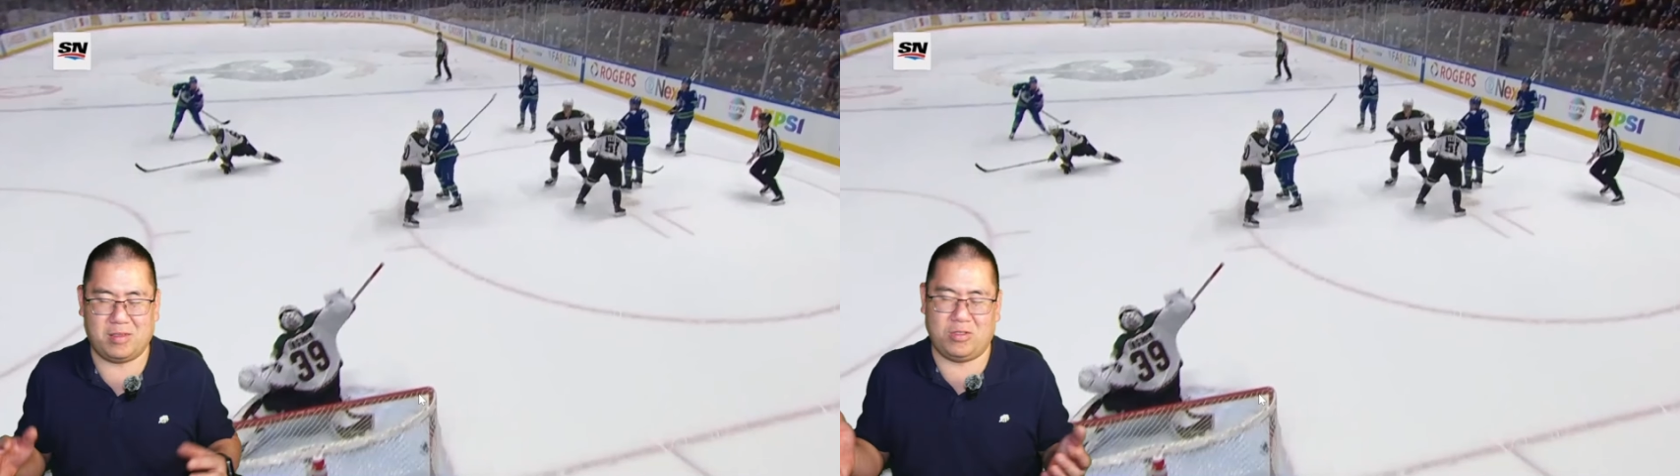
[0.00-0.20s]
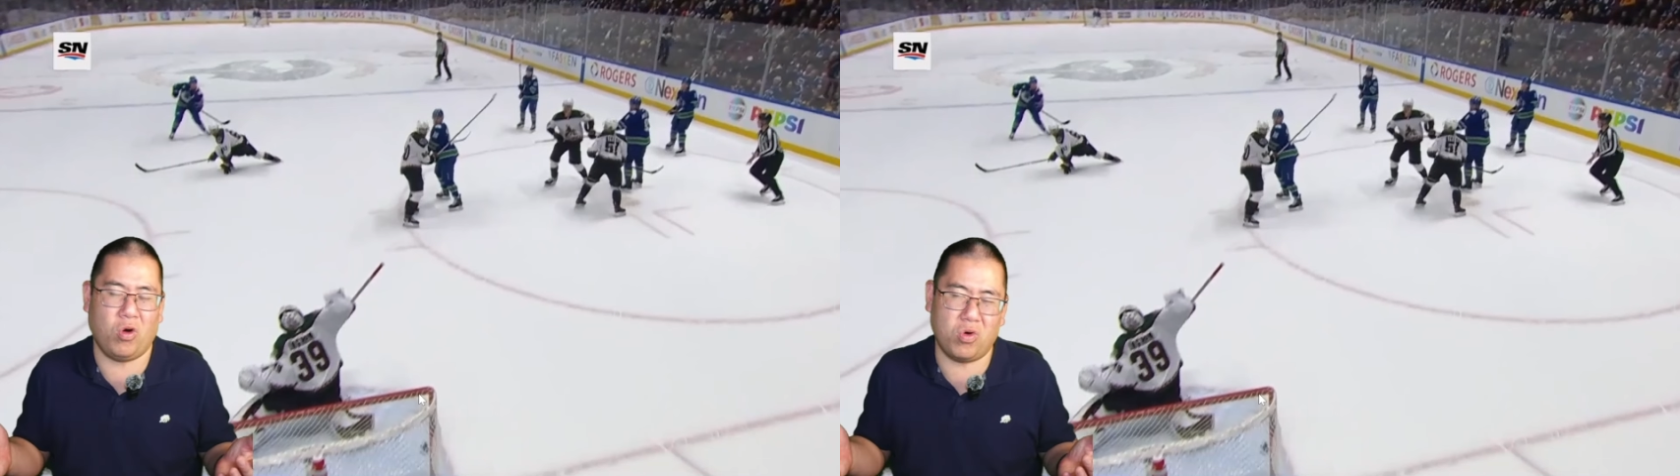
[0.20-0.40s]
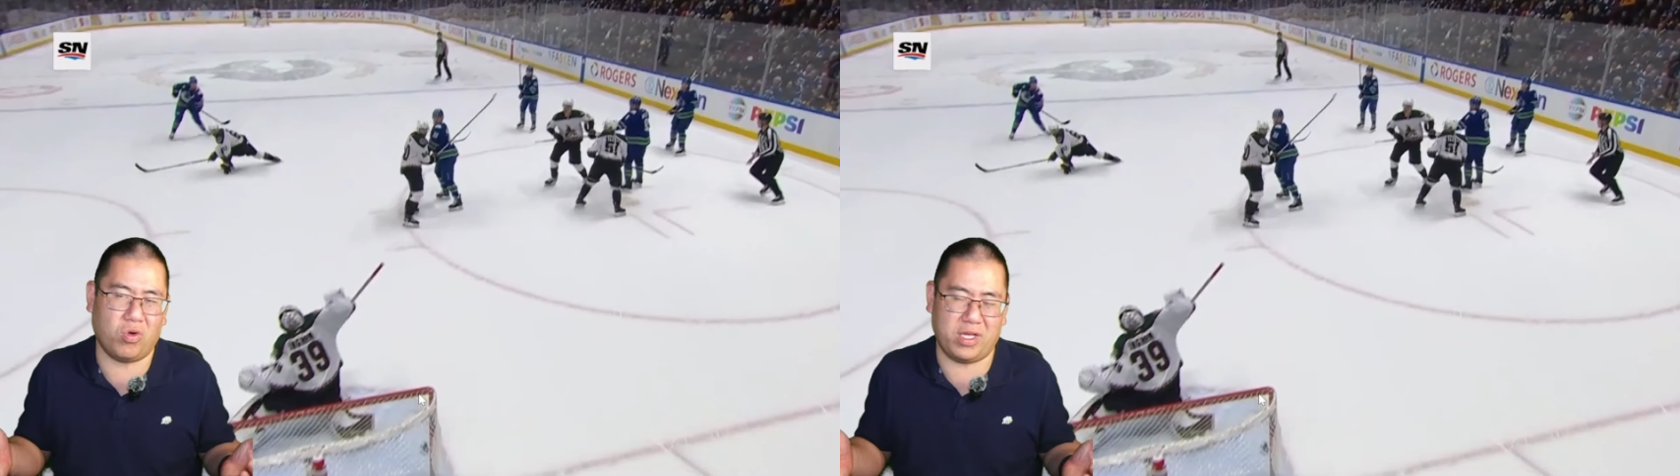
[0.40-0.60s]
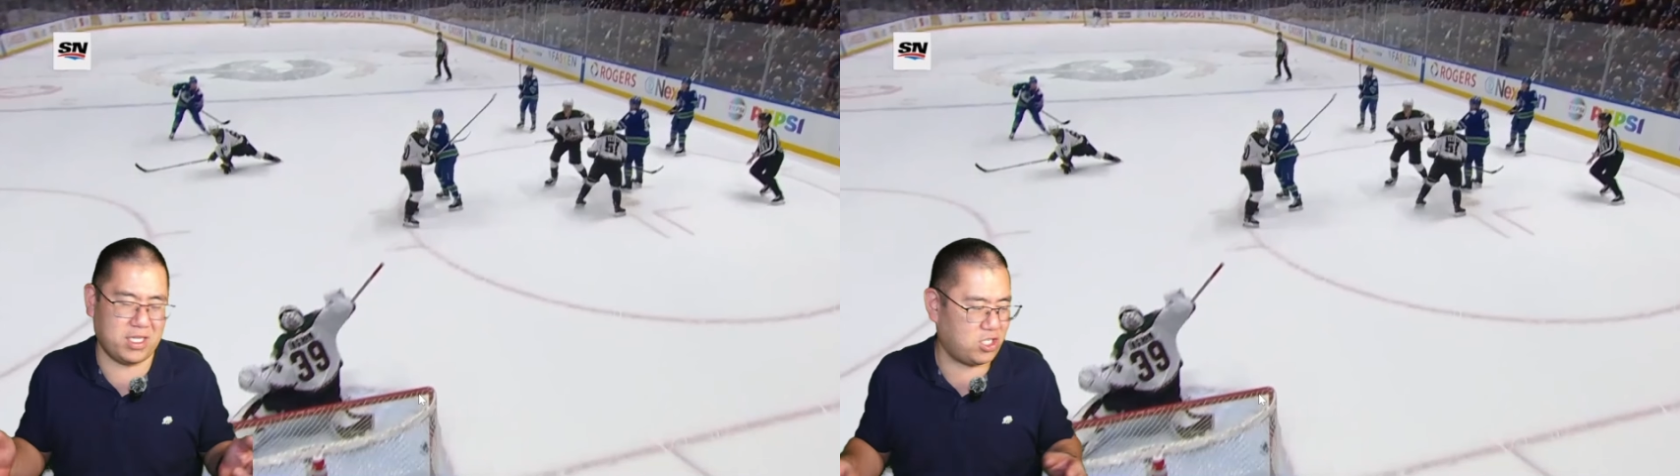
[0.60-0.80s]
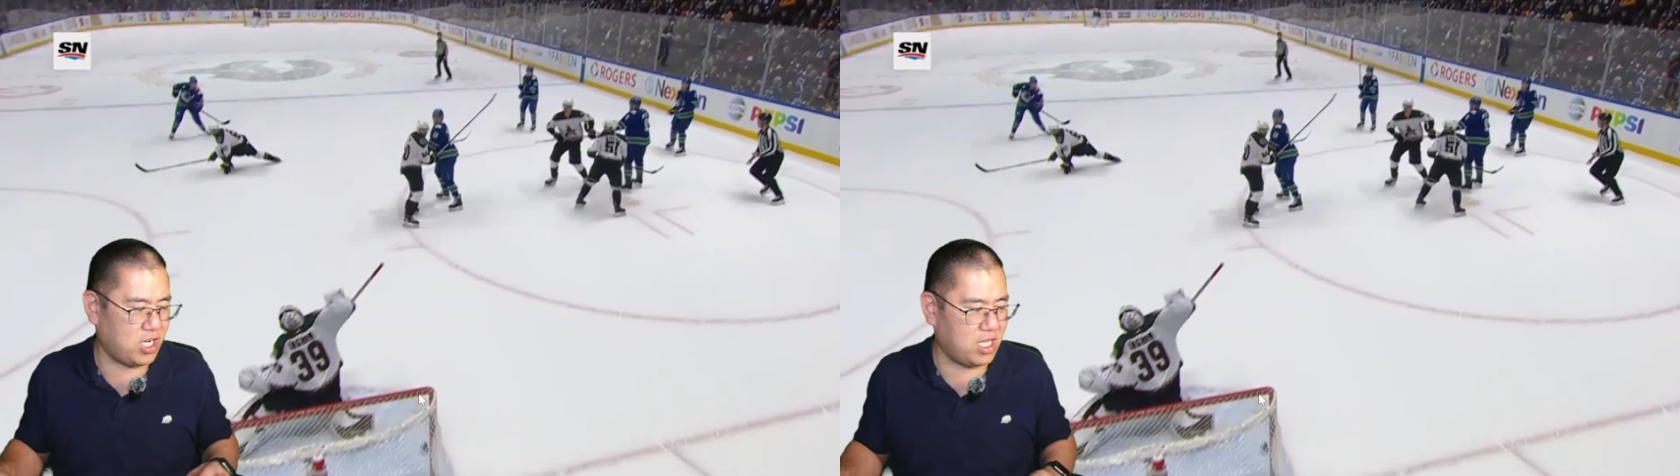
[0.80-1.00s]
No goalie
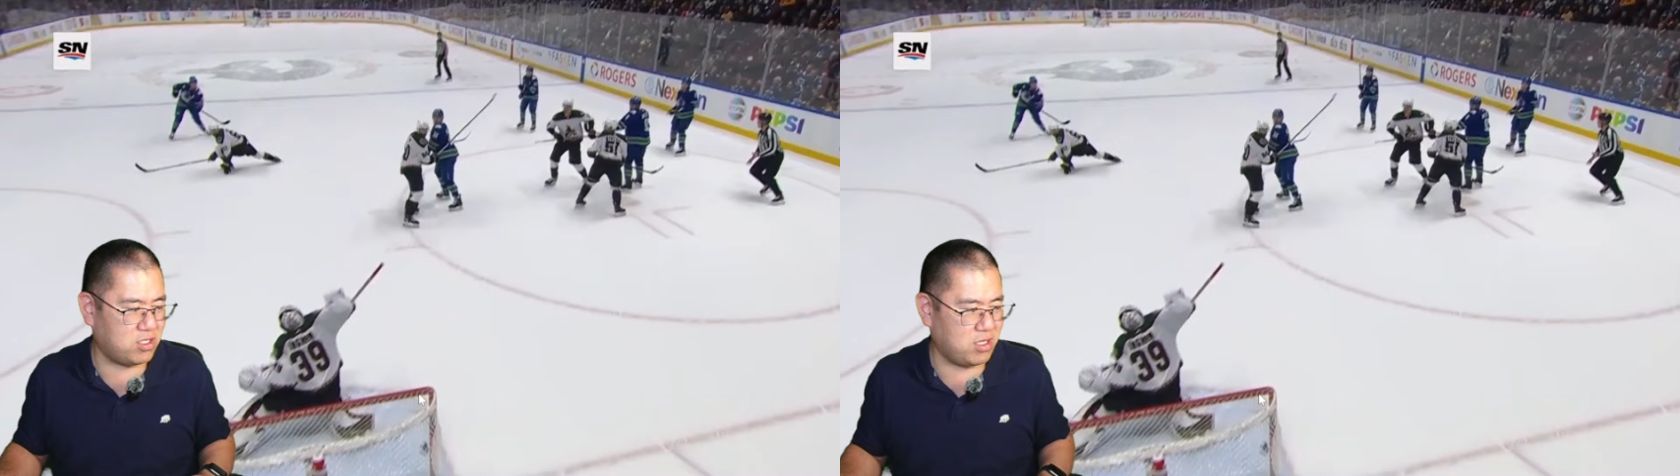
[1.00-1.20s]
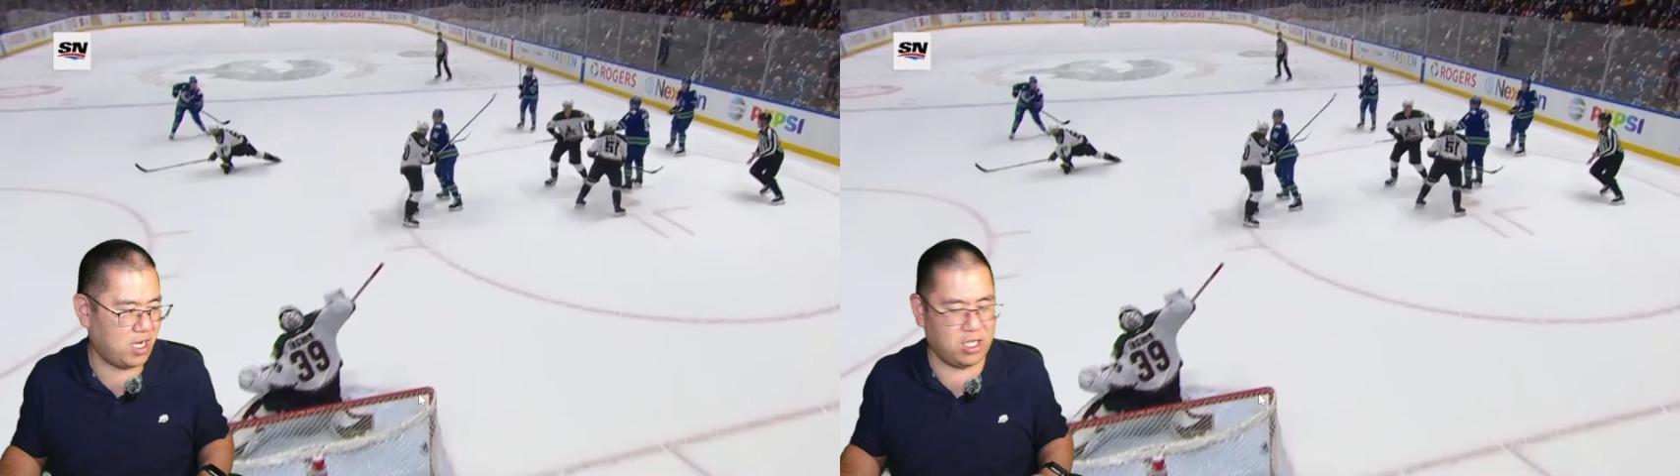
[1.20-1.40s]
has a chance on that,